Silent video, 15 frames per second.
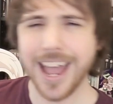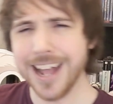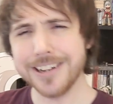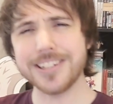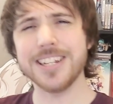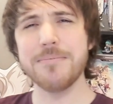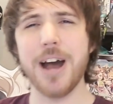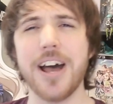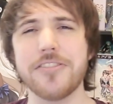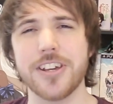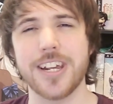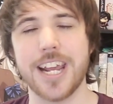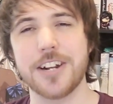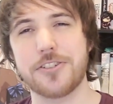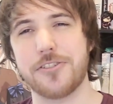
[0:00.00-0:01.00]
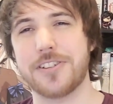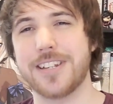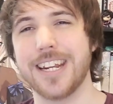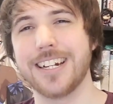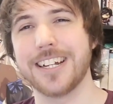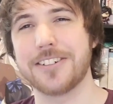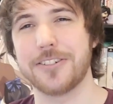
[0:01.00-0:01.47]
And some other
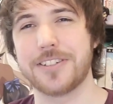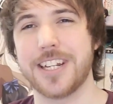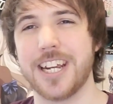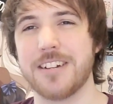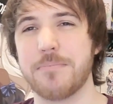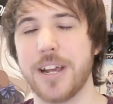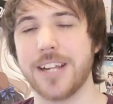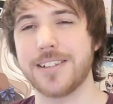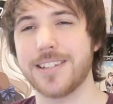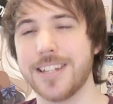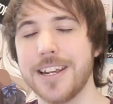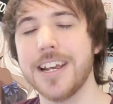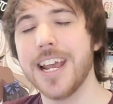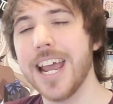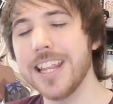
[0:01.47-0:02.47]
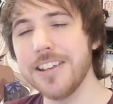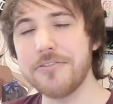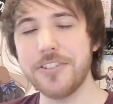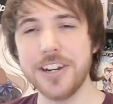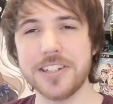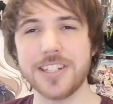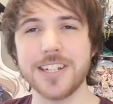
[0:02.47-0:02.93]
interesting little tidbits. In the
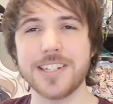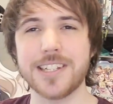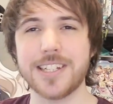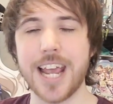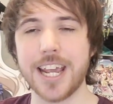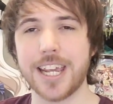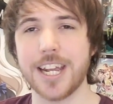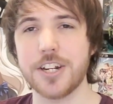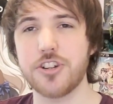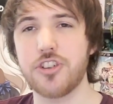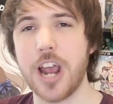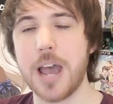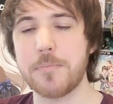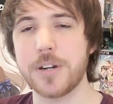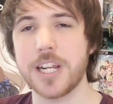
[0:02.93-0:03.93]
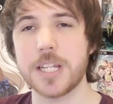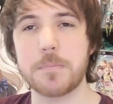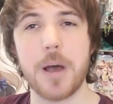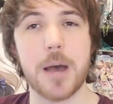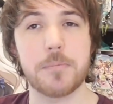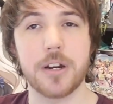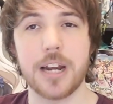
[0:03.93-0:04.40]
first and second
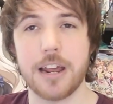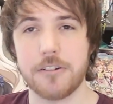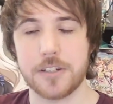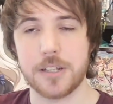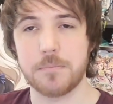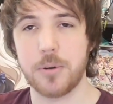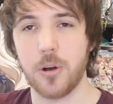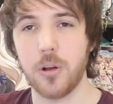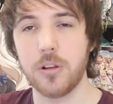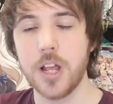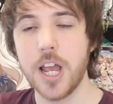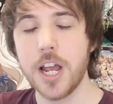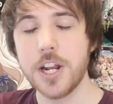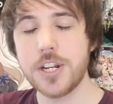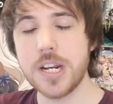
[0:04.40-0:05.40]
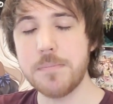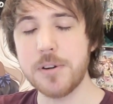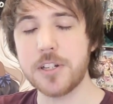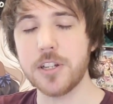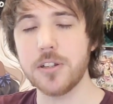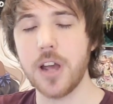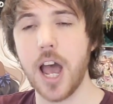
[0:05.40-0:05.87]
Japanese popularity poll, she
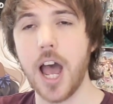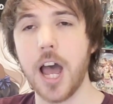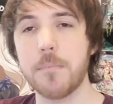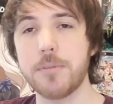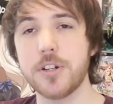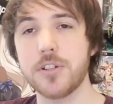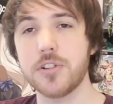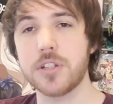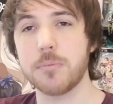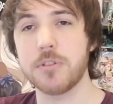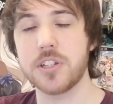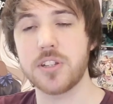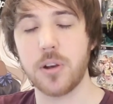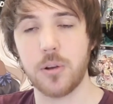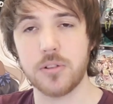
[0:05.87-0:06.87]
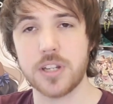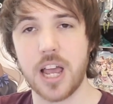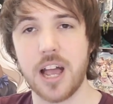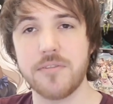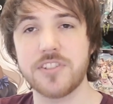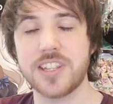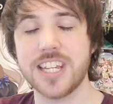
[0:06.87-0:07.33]
produced a result
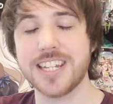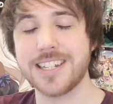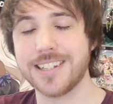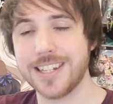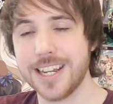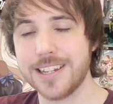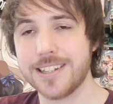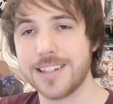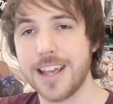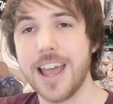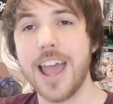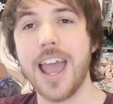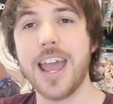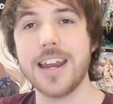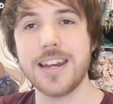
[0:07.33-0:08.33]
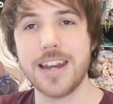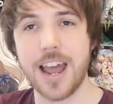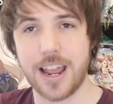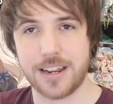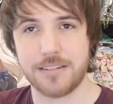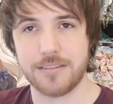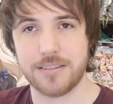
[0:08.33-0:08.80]
of the 6th and
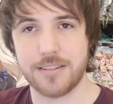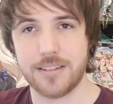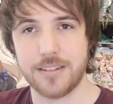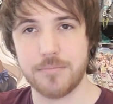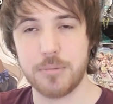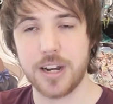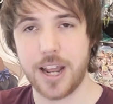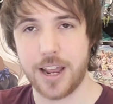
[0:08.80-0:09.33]
9th